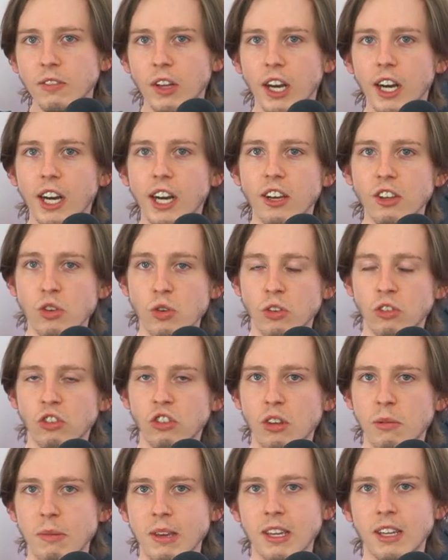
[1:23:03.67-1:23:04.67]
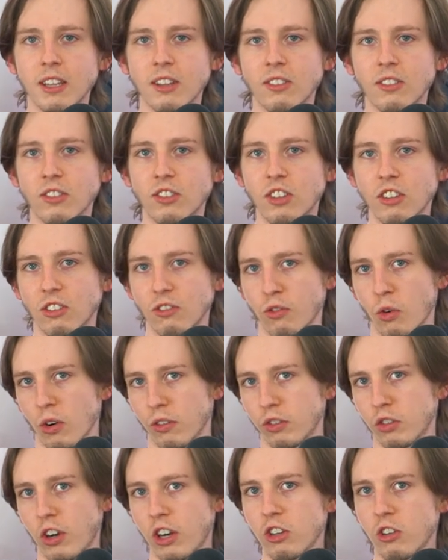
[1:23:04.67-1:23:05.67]
Uh, you can see me in season four
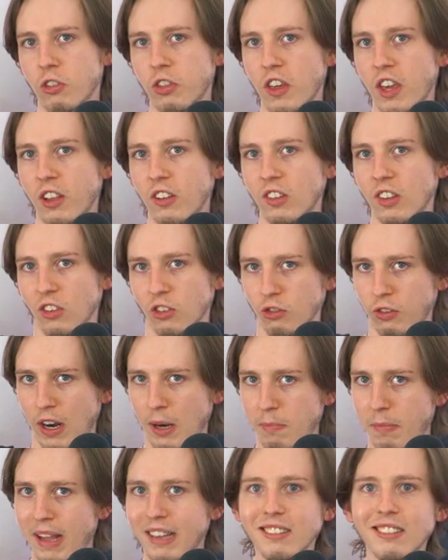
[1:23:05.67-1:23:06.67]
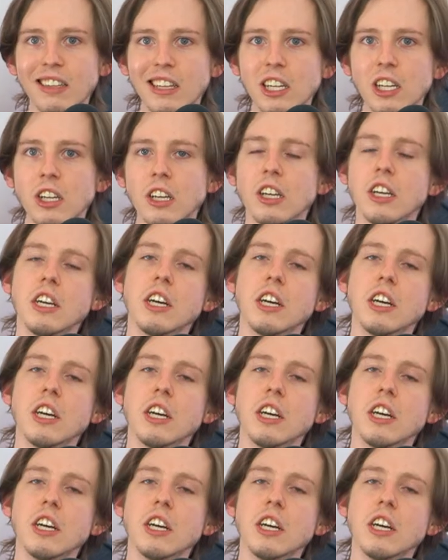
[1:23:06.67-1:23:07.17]
of Stranger Things as Fred Benson.